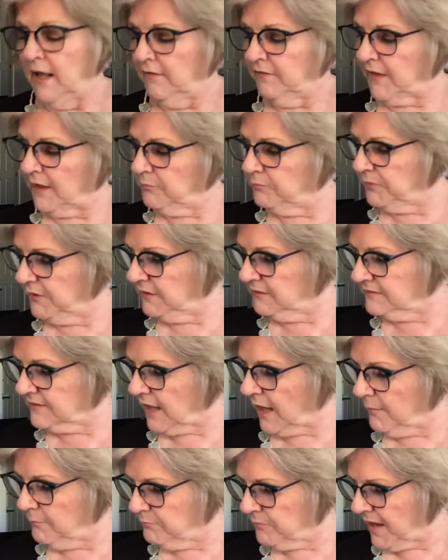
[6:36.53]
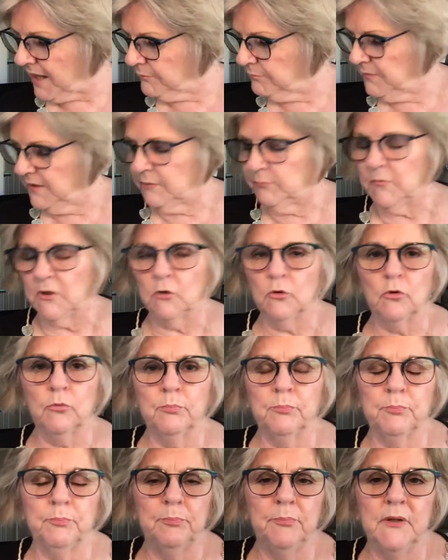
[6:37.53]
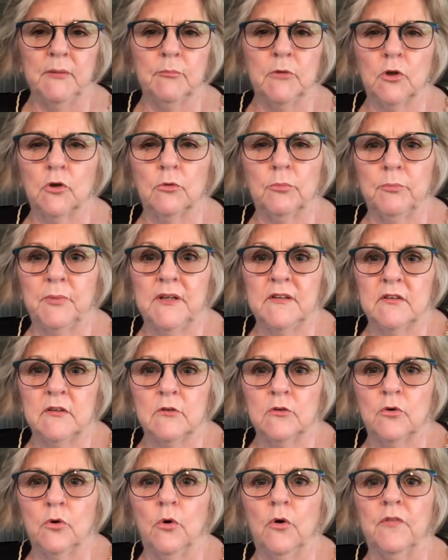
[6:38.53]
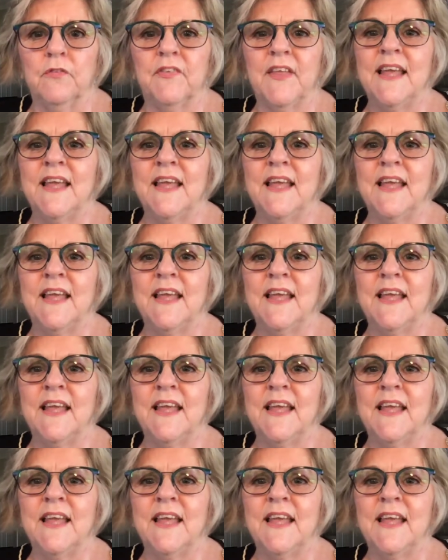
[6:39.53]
They'd built a badminton court.